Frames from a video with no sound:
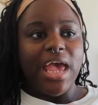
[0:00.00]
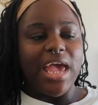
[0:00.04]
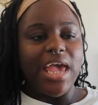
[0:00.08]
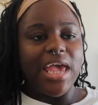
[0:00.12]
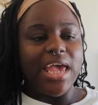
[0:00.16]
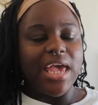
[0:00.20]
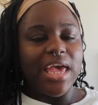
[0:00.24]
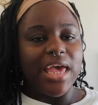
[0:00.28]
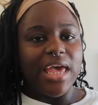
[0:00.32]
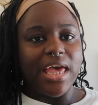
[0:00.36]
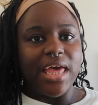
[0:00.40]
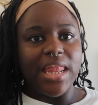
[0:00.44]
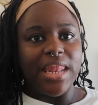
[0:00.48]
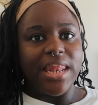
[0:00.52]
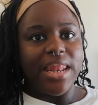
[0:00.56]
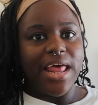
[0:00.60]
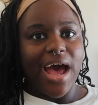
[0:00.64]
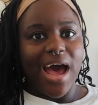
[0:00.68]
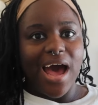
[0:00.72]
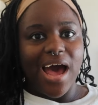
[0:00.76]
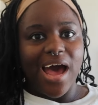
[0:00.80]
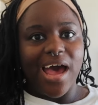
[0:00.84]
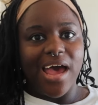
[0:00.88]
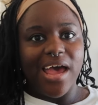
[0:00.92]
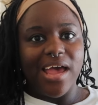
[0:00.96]
And
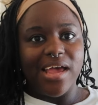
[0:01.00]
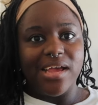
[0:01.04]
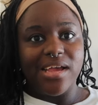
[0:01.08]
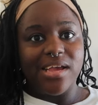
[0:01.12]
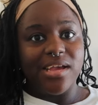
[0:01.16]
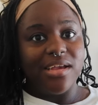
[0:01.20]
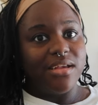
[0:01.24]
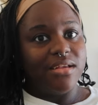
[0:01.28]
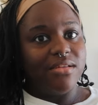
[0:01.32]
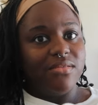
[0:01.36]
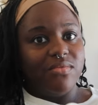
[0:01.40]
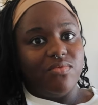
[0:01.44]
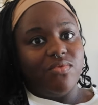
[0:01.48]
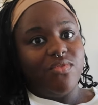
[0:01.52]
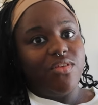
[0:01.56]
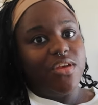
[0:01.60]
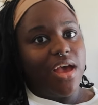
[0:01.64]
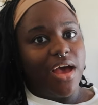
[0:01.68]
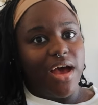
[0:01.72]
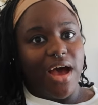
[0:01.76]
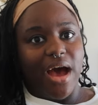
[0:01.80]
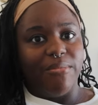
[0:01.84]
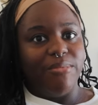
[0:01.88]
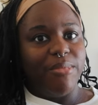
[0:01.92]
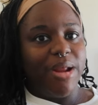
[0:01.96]
I'm
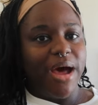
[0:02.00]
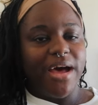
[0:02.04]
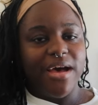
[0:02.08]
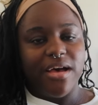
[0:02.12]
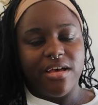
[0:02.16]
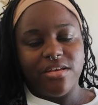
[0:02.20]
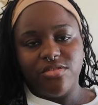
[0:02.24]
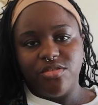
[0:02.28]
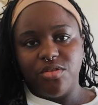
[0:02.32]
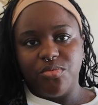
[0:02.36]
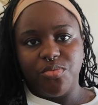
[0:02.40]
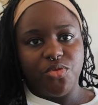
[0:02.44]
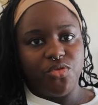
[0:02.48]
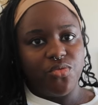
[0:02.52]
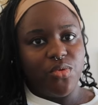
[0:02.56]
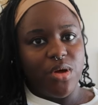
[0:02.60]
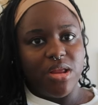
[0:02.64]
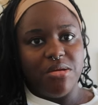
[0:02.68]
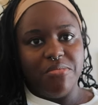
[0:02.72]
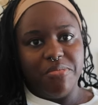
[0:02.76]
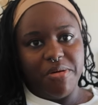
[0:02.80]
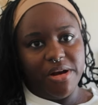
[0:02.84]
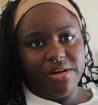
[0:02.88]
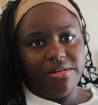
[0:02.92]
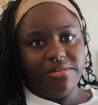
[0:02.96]
not a super
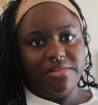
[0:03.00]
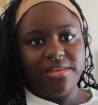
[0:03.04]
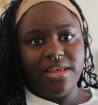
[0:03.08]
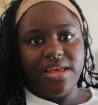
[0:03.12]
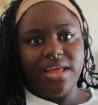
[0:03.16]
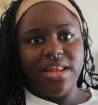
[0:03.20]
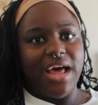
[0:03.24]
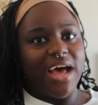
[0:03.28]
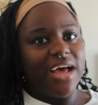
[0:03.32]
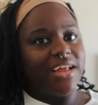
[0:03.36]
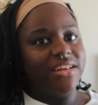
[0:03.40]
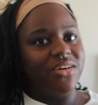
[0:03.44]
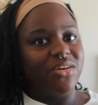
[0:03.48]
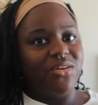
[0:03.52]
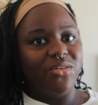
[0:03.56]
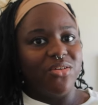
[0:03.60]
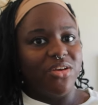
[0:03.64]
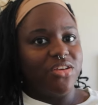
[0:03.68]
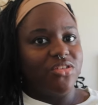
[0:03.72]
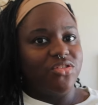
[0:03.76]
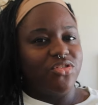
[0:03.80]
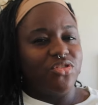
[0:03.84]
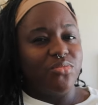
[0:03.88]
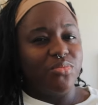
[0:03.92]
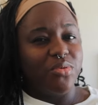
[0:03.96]
sweaty person. I don't
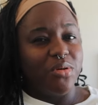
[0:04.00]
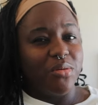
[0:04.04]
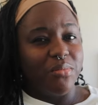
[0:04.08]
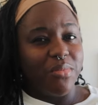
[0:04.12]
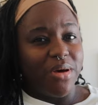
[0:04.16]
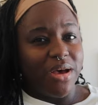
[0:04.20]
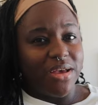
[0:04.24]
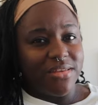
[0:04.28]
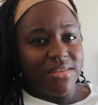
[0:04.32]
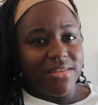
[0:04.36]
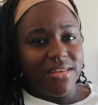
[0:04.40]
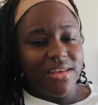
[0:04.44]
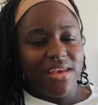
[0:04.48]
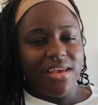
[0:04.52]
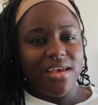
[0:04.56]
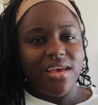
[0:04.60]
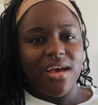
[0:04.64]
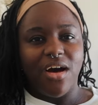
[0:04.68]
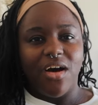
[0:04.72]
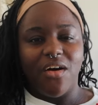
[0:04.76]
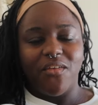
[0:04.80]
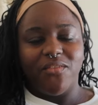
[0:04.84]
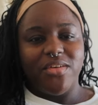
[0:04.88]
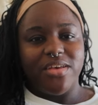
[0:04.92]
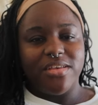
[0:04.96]
get super musty.
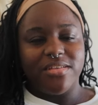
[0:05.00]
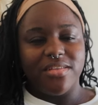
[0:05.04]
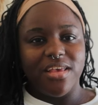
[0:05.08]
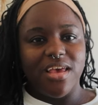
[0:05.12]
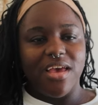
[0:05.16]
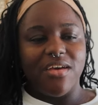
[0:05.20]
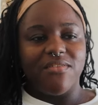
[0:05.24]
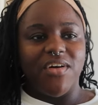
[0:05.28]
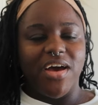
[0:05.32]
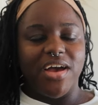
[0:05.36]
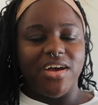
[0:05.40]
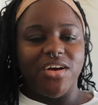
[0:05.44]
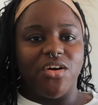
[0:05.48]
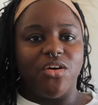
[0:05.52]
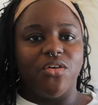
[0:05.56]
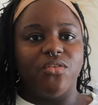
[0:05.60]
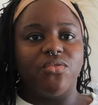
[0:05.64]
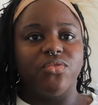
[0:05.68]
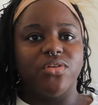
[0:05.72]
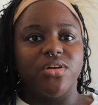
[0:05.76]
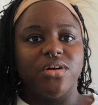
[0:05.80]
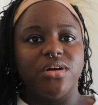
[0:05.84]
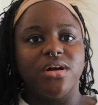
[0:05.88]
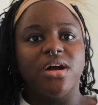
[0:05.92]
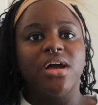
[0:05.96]
Obviously, if I go
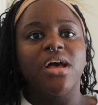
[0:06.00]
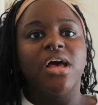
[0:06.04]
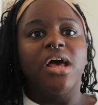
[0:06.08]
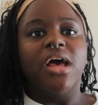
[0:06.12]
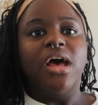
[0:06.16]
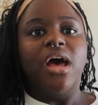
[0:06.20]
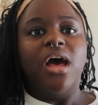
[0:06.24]
for